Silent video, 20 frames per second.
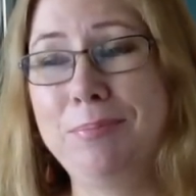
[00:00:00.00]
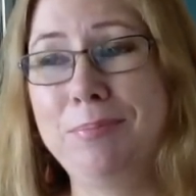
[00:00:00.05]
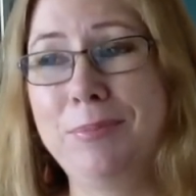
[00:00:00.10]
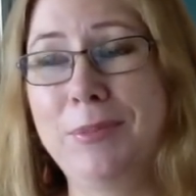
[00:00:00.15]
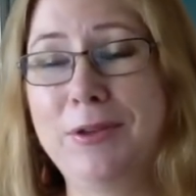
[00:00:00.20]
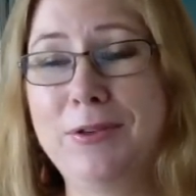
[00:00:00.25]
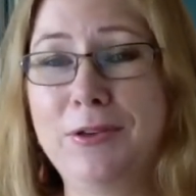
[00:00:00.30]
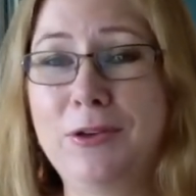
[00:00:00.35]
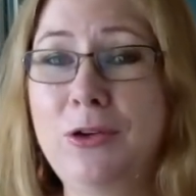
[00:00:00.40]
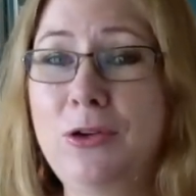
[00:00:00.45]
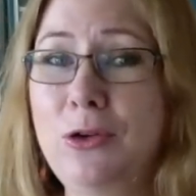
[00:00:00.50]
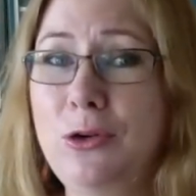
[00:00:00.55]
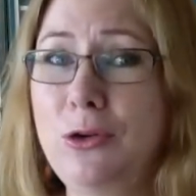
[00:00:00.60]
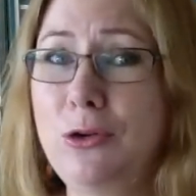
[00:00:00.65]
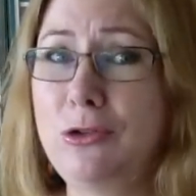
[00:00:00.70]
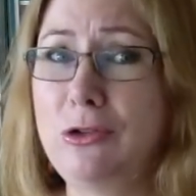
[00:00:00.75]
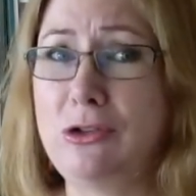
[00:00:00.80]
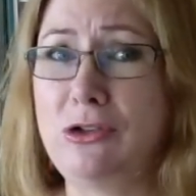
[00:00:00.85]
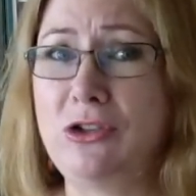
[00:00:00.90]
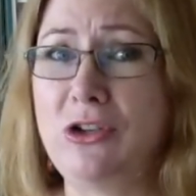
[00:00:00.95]
That's a
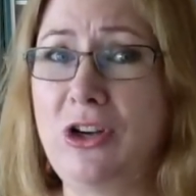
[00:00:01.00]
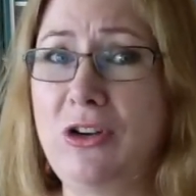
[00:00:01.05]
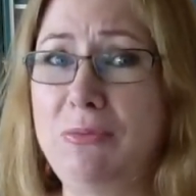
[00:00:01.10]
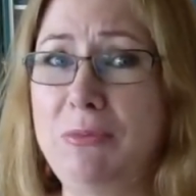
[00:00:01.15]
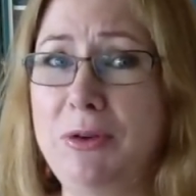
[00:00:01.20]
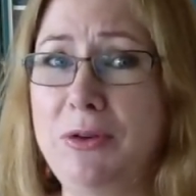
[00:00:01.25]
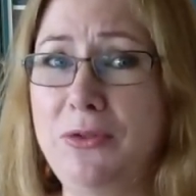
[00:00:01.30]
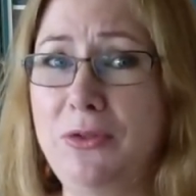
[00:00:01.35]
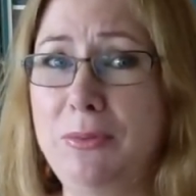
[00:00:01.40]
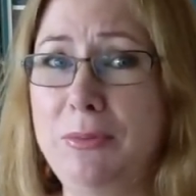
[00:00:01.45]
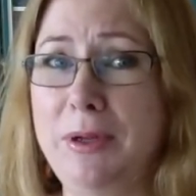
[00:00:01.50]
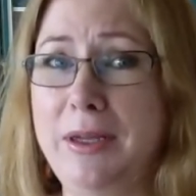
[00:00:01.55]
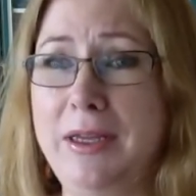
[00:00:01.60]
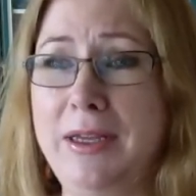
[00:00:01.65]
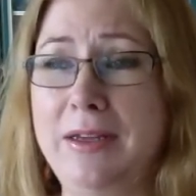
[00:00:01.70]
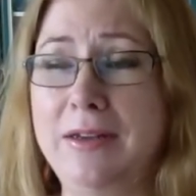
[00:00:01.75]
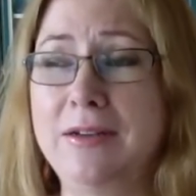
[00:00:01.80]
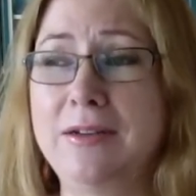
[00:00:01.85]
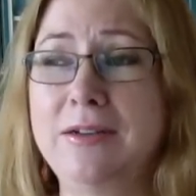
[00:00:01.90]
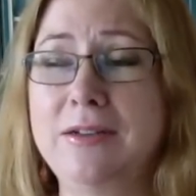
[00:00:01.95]
huge achievement for
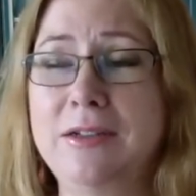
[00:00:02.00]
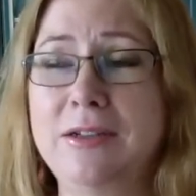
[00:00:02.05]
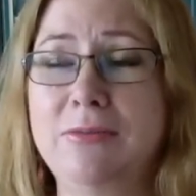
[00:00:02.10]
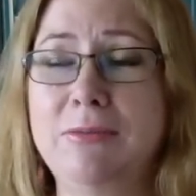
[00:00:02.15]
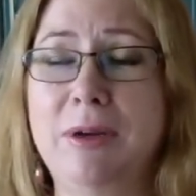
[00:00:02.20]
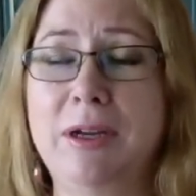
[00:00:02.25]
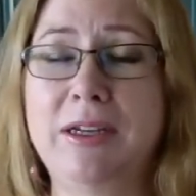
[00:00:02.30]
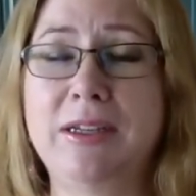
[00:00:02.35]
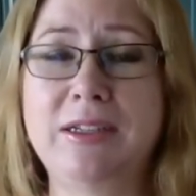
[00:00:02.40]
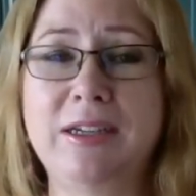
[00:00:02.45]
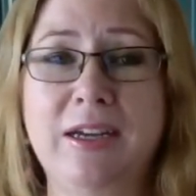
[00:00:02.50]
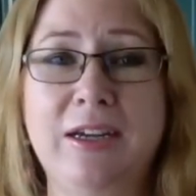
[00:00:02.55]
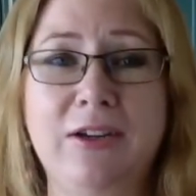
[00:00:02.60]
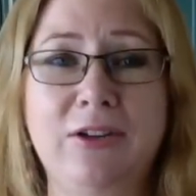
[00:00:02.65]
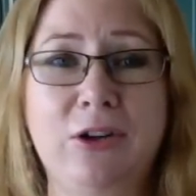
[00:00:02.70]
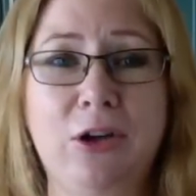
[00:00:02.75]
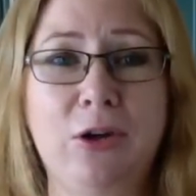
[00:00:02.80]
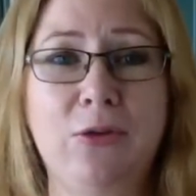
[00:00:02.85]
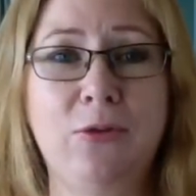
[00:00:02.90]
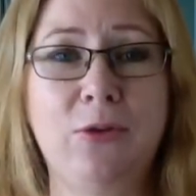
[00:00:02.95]
me to maintain
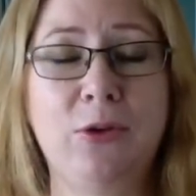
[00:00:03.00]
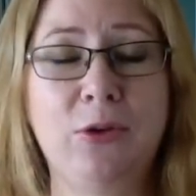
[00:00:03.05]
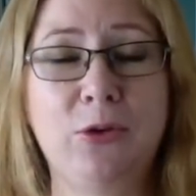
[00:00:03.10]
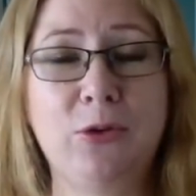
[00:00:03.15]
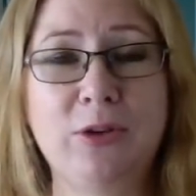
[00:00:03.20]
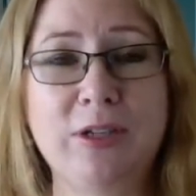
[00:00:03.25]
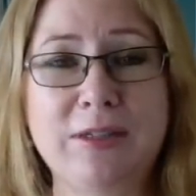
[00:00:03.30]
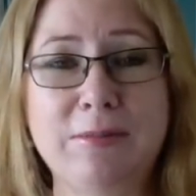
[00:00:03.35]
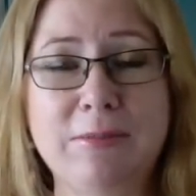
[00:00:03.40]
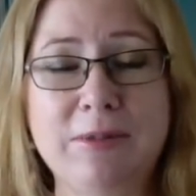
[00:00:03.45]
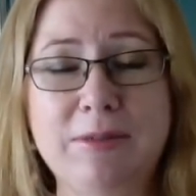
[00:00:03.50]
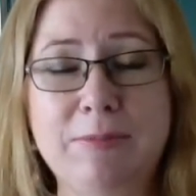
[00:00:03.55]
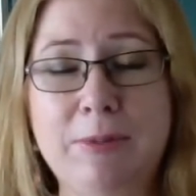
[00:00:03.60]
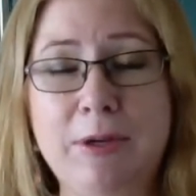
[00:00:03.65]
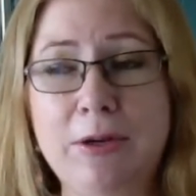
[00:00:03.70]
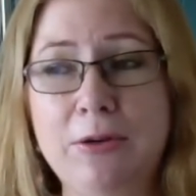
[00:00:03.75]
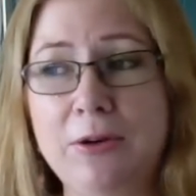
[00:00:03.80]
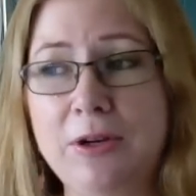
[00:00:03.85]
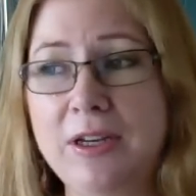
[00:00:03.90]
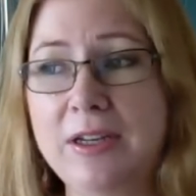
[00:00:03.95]
over the Christmas
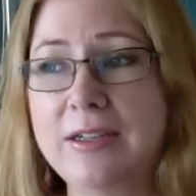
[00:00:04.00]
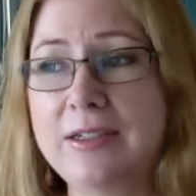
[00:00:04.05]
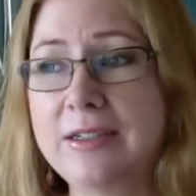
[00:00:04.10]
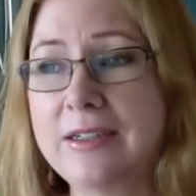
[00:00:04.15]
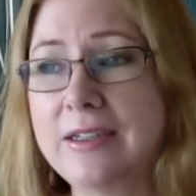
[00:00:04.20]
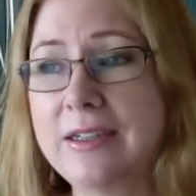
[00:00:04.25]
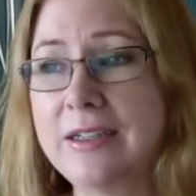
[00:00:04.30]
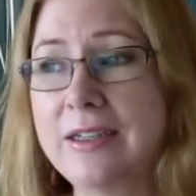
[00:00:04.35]
period.